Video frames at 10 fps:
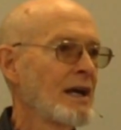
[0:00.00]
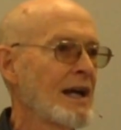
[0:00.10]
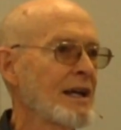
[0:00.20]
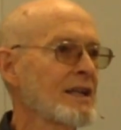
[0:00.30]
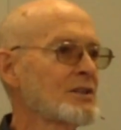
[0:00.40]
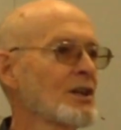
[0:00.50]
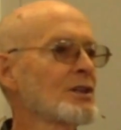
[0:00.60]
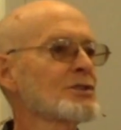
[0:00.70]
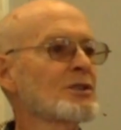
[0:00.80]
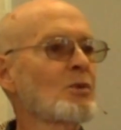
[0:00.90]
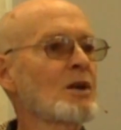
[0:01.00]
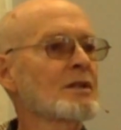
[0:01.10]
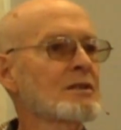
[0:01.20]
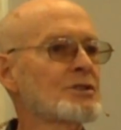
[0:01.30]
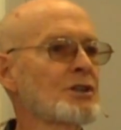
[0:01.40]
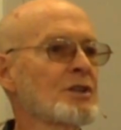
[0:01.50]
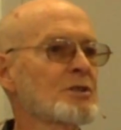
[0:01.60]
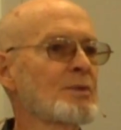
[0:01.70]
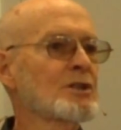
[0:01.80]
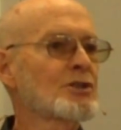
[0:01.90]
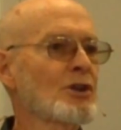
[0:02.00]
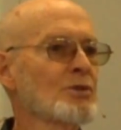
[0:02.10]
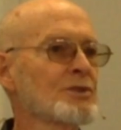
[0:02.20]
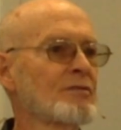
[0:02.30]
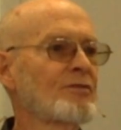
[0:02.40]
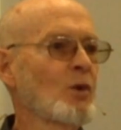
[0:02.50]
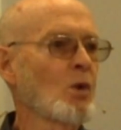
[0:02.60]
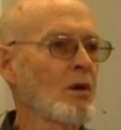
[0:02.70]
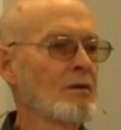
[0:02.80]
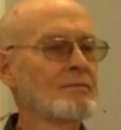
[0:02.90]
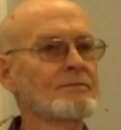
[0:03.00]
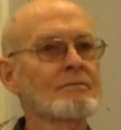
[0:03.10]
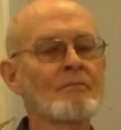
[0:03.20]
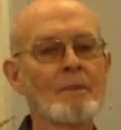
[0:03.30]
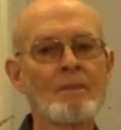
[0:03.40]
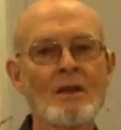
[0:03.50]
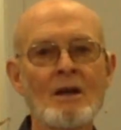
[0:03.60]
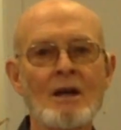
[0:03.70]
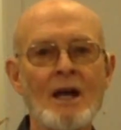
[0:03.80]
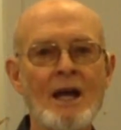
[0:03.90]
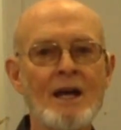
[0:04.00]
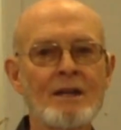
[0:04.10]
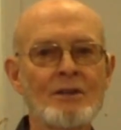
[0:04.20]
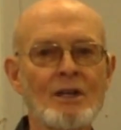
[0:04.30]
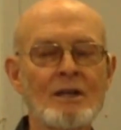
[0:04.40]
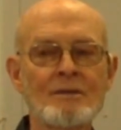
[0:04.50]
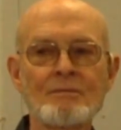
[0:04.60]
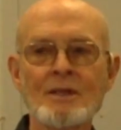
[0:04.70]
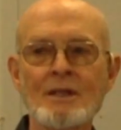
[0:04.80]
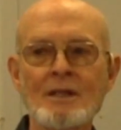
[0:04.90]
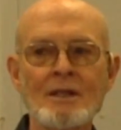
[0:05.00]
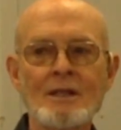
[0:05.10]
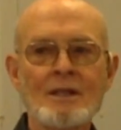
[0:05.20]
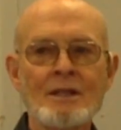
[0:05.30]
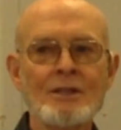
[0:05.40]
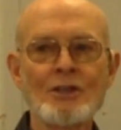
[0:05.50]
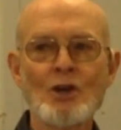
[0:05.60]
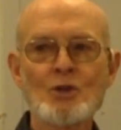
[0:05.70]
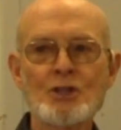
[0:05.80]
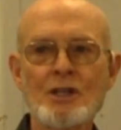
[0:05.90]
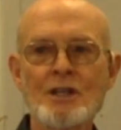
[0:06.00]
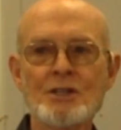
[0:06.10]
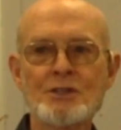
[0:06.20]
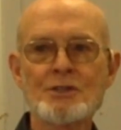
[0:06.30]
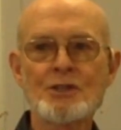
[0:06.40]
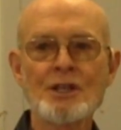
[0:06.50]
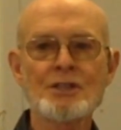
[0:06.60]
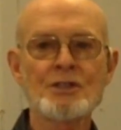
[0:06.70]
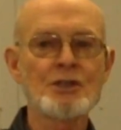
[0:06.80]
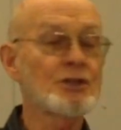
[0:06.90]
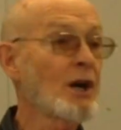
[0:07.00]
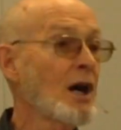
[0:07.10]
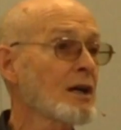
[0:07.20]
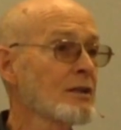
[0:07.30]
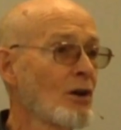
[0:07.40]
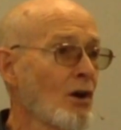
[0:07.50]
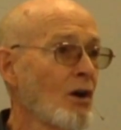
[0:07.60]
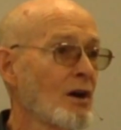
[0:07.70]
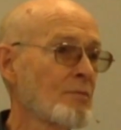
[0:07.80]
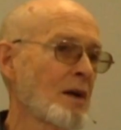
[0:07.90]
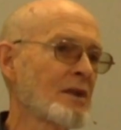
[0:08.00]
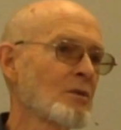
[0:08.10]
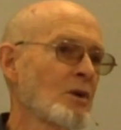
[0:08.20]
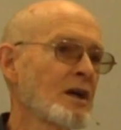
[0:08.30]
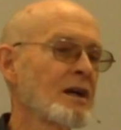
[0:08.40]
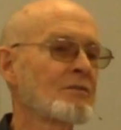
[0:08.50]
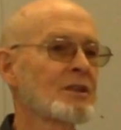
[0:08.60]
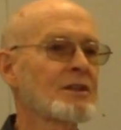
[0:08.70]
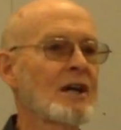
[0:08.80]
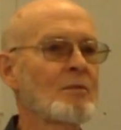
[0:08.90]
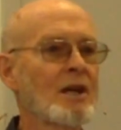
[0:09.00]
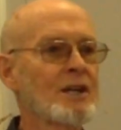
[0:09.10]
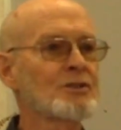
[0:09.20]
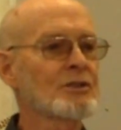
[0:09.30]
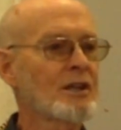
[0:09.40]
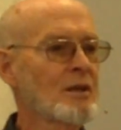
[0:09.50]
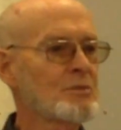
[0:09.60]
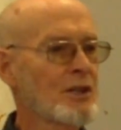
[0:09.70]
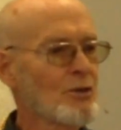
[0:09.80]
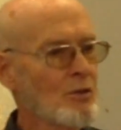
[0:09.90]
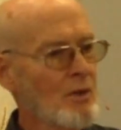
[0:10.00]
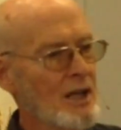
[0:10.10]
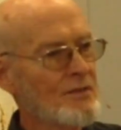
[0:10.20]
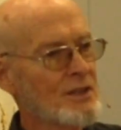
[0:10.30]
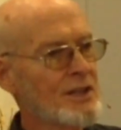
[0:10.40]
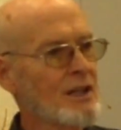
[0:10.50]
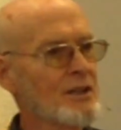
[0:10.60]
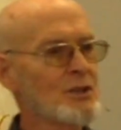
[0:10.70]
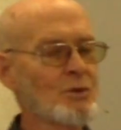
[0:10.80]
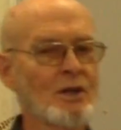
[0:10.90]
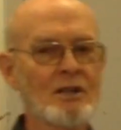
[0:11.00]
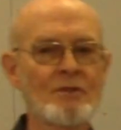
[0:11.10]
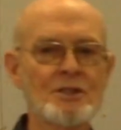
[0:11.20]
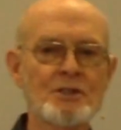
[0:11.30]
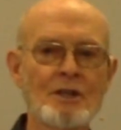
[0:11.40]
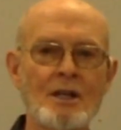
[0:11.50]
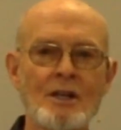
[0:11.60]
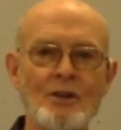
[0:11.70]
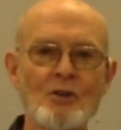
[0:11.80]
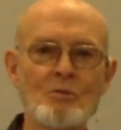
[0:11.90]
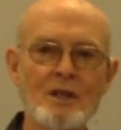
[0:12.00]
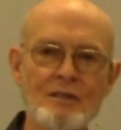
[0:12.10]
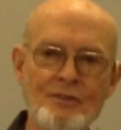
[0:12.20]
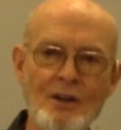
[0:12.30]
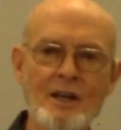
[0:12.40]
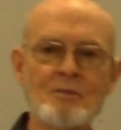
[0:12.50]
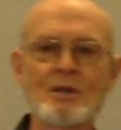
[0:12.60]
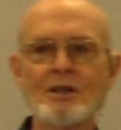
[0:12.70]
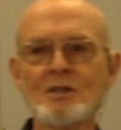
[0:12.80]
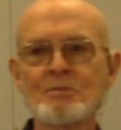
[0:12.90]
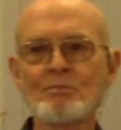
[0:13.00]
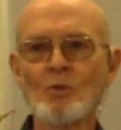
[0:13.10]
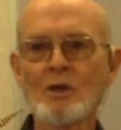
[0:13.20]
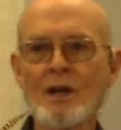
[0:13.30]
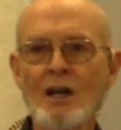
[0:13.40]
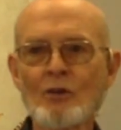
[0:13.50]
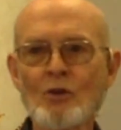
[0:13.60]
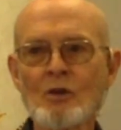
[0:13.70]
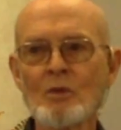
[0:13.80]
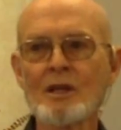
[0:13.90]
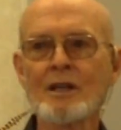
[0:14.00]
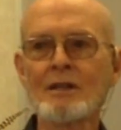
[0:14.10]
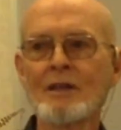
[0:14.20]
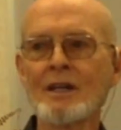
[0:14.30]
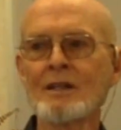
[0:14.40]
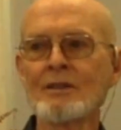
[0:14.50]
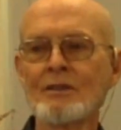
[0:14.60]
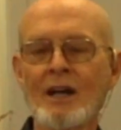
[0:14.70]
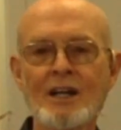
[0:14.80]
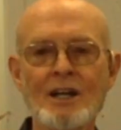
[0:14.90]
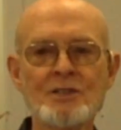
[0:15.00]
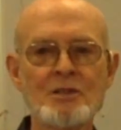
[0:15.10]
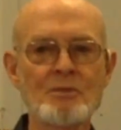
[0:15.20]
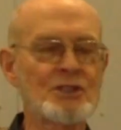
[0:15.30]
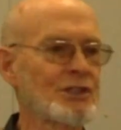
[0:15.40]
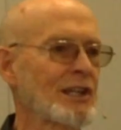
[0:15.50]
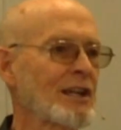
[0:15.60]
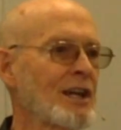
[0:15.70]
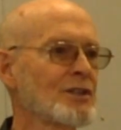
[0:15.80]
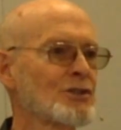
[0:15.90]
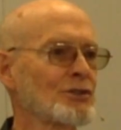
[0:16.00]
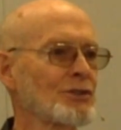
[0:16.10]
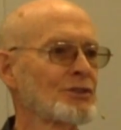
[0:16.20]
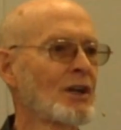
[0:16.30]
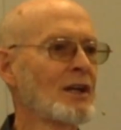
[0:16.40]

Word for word: and he tells her what she has been chosen for. And uh, you know, she just she is in shock and awe. And by the way, every time an angel comes, they normally have to tell each one of us don't be afraid because we're not normally in, in accustomed to seeing angels.